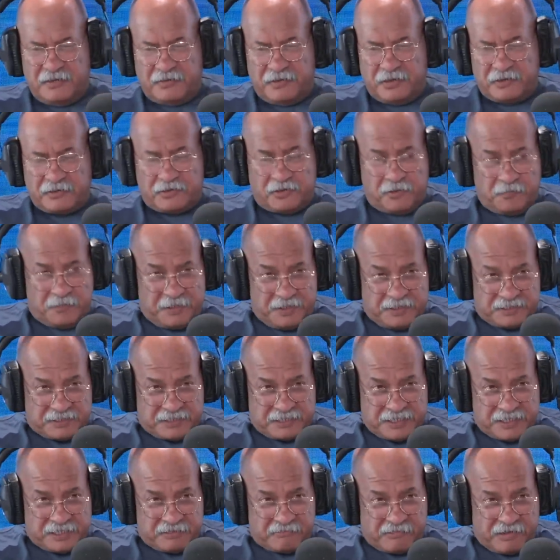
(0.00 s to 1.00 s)
that could be
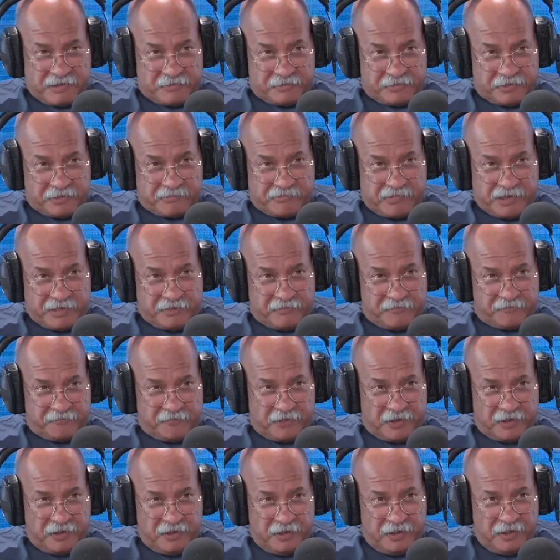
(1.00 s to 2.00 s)
seen around Ukraine of
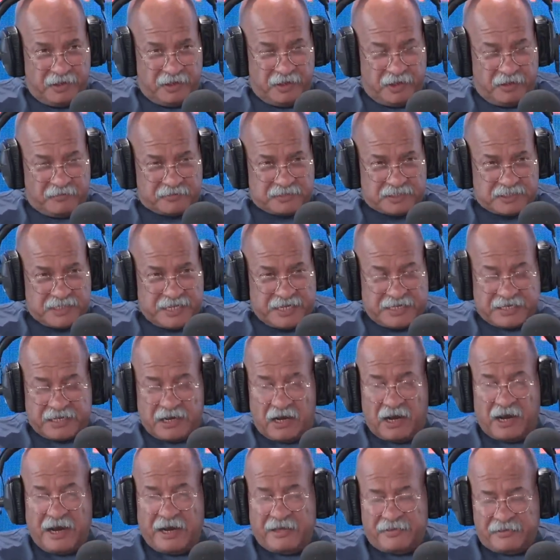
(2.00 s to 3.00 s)
uh, of Snake
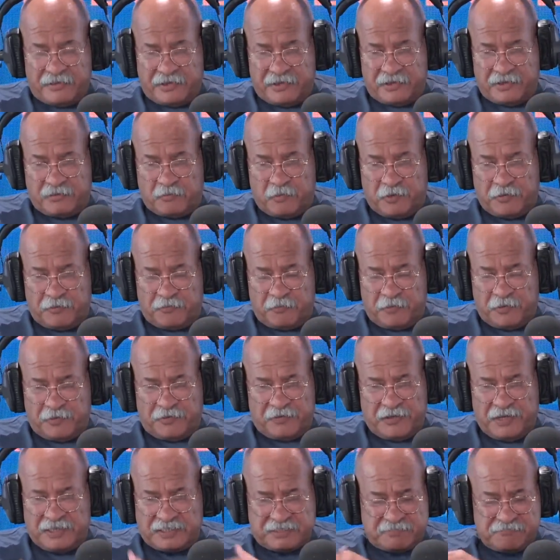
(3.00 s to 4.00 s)
Island with with
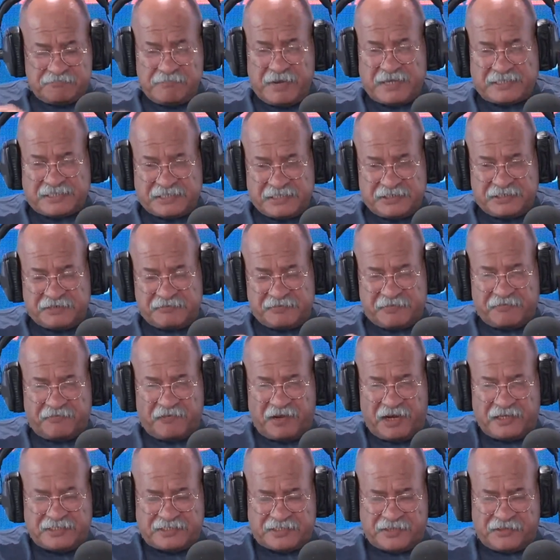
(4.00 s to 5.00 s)
its message of
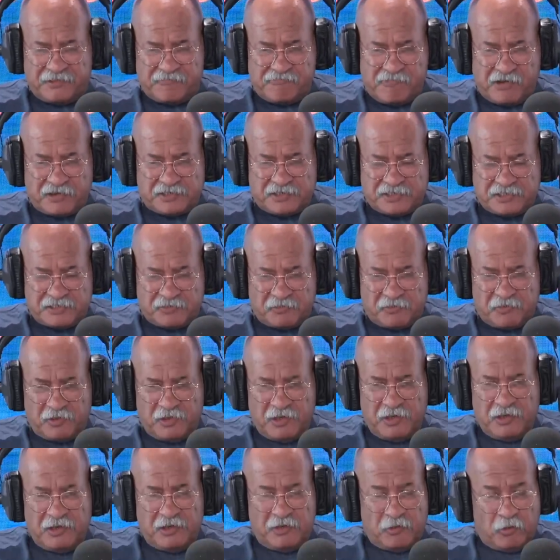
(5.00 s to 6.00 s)
defiance to the Russians all
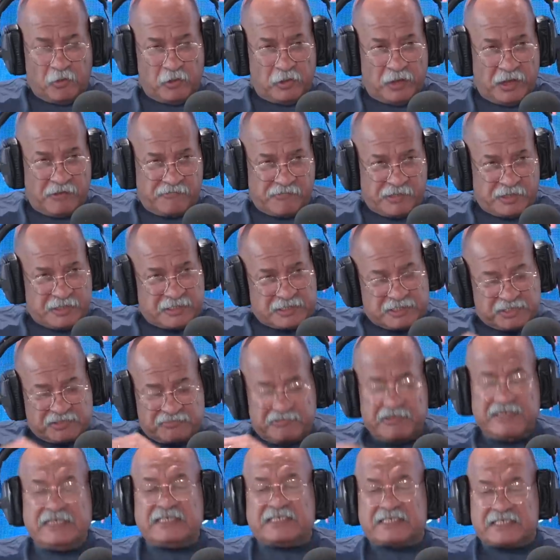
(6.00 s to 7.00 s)
all over it.
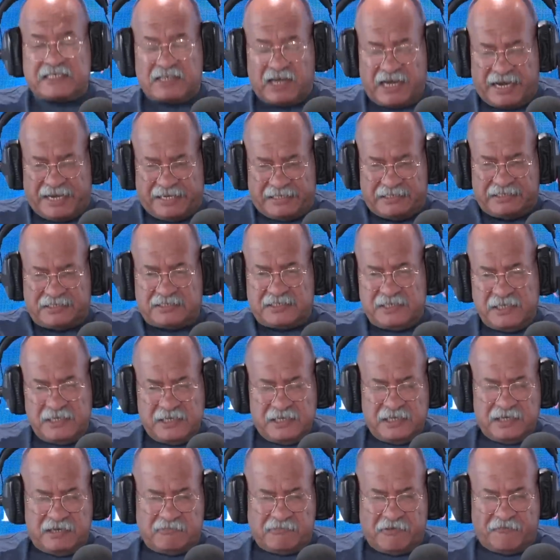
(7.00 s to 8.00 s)
Street signs
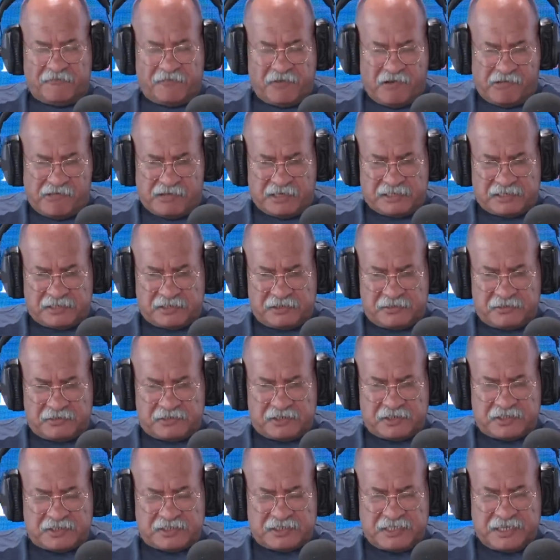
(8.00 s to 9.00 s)
referring to
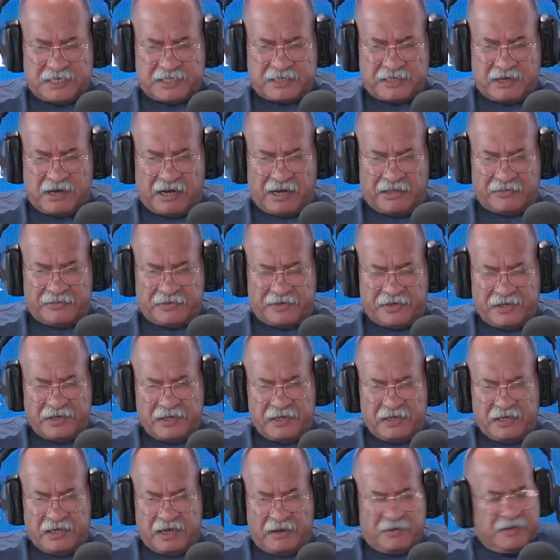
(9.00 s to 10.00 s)
to Snake Island.
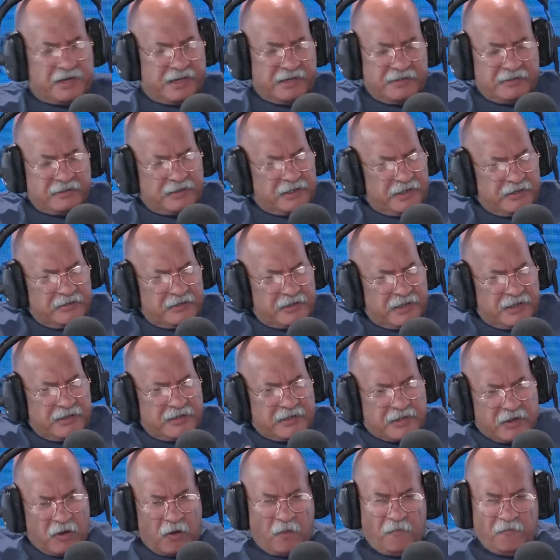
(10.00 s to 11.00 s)
Uh, in in in
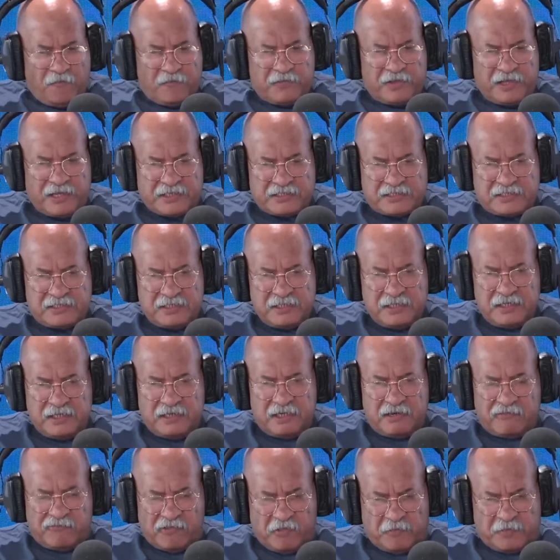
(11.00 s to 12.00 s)
conflict,
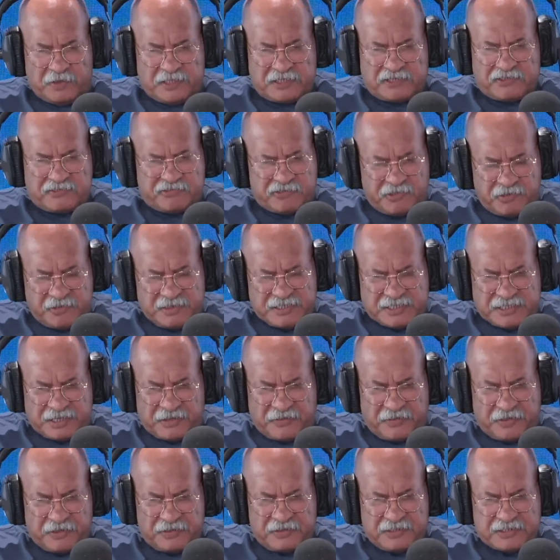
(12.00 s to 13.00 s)
Rupert, it's true, isn't it,
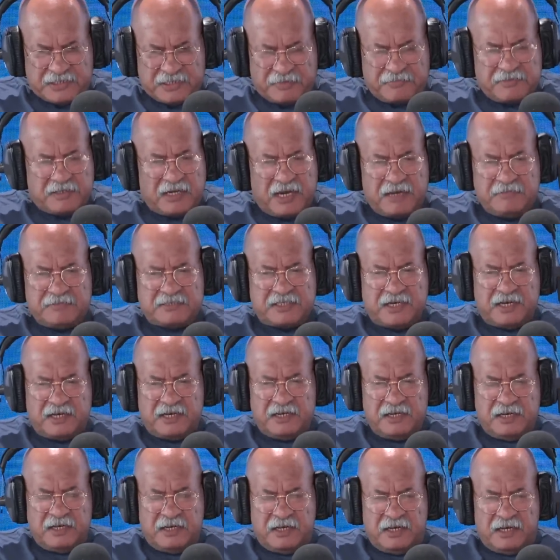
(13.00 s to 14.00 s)
that sometimes a
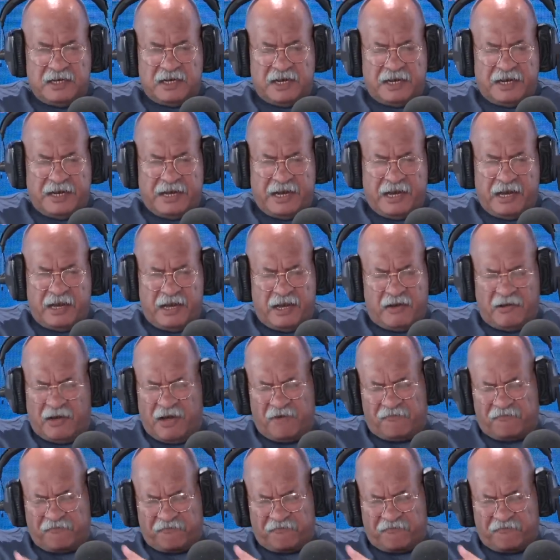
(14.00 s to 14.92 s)
a, a